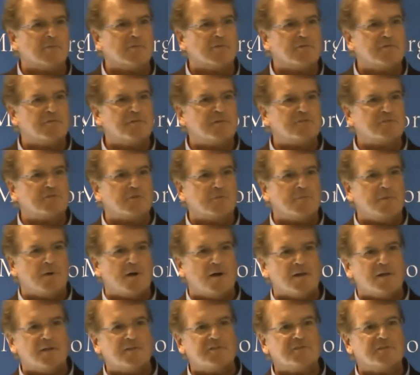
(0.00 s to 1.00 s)
with fiscal
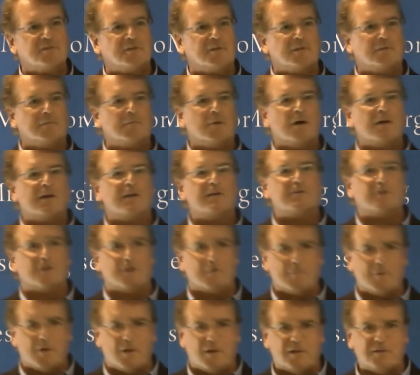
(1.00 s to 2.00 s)
policy and
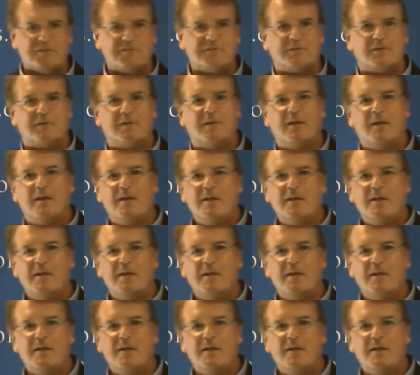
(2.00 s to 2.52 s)
monetary policy.